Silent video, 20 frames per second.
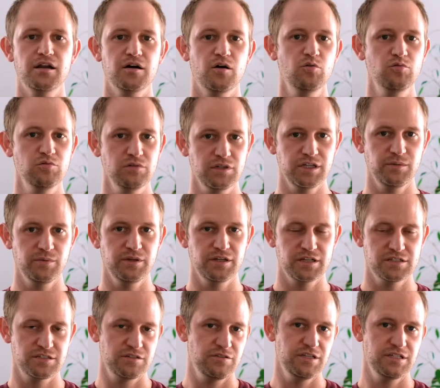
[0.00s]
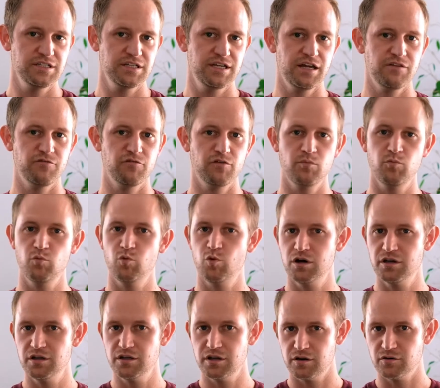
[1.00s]
only because you need to get from
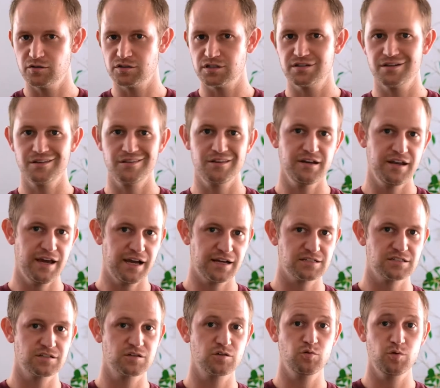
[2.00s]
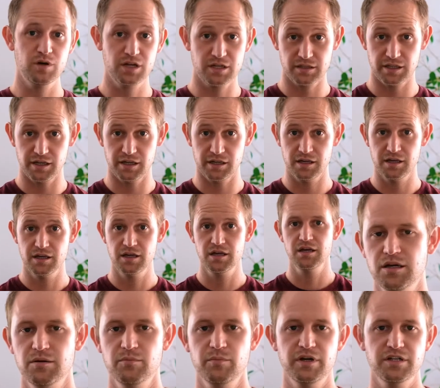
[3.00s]
one note to the next quickly,
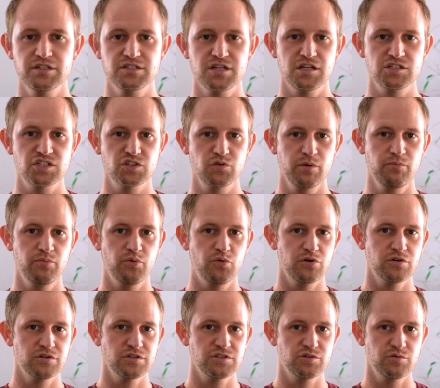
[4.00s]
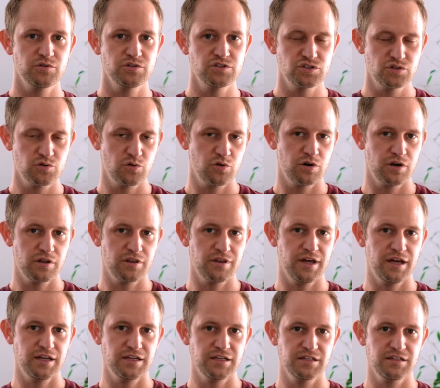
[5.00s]
but it's also important to ensure
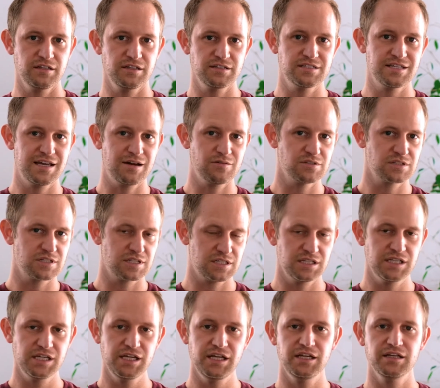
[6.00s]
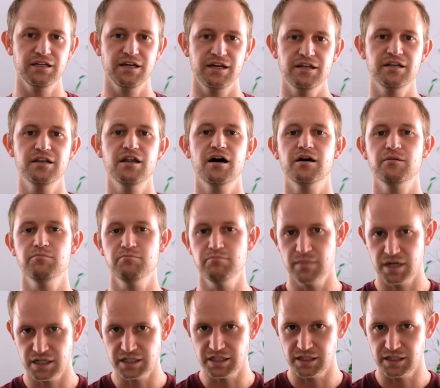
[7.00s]
that it sounds clean and not muddy.